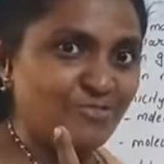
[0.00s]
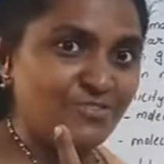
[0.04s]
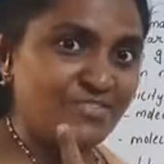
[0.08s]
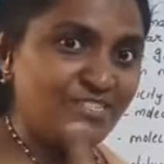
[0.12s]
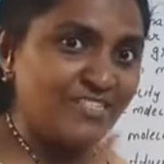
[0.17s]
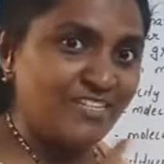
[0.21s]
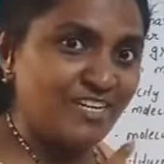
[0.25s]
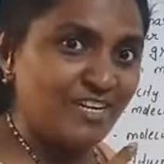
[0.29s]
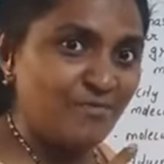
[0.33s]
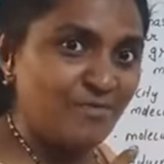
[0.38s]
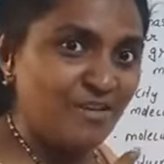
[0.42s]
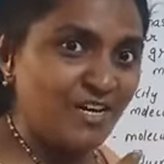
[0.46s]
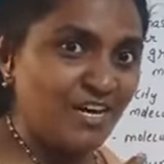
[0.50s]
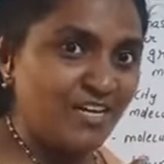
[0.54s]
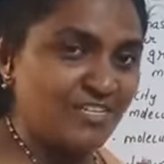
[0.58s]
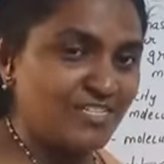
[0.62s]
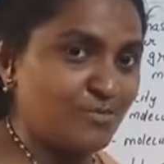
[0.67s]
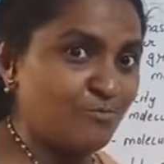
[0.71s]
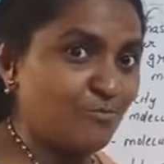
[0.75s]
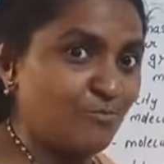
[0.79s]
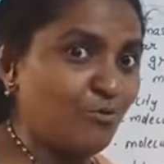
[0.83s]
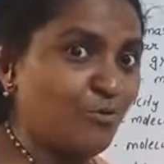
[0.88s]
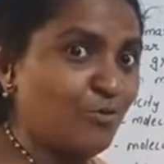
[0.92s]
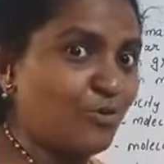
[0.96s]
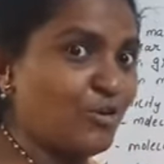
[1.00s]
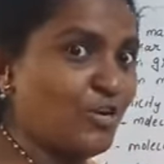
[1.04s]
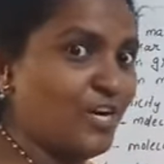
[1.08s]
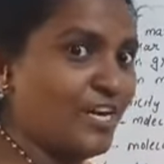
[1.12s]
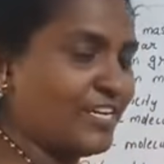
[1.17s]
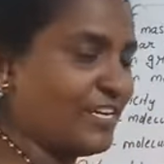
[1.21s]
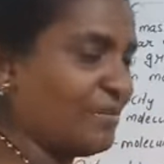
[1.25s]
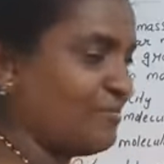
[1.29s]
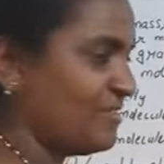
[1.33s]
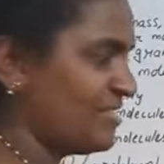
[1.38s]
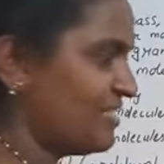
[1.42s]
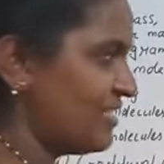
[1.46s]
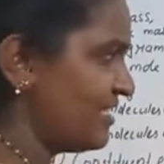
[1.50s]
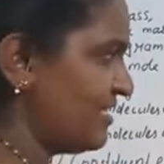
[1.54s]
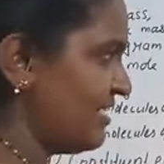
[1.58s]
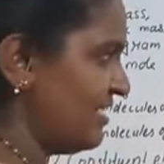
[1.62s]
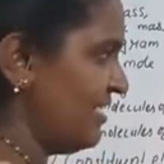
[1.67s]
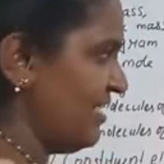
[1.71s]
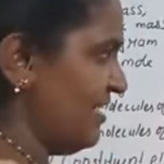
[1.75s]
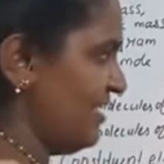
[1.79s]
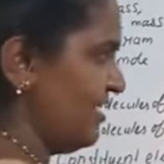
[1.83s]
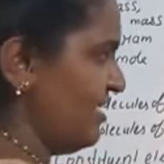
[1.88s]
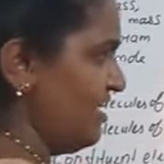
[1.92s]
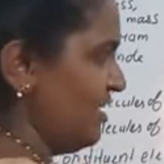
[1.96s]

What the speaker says: Question can be asked. Monoatomicity,